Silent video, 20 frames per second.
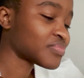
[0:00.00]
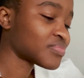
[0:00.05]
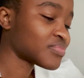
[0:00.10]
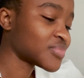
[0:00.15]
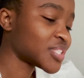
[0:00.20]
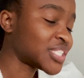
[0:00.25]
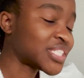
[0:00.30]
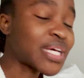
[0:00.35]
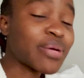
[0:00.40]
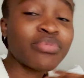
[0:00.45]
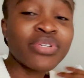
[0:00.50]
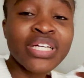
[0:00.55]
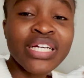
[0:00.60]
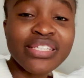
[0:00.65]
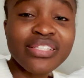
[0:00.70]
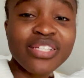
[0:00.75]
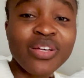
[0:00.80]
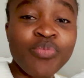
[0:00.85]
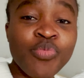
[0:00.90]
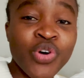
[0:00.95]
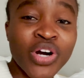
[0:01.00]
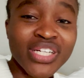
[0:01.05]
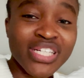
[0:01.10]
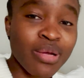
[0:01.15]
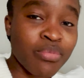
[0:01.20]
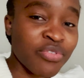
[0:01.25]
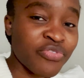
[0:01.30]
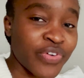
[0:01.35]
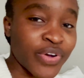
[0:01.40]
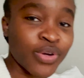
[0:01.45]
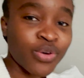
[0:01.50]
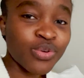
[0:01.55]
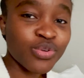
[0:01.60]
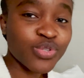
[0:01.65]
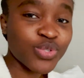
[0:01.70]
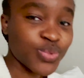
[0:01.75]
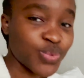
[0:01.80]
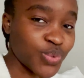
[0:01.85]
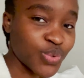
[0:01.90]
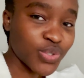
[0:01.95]
it's time to get some work done before I go to
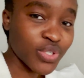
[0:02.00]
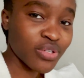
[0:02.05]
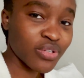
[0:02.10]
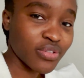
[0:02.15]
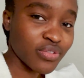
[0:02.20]
school.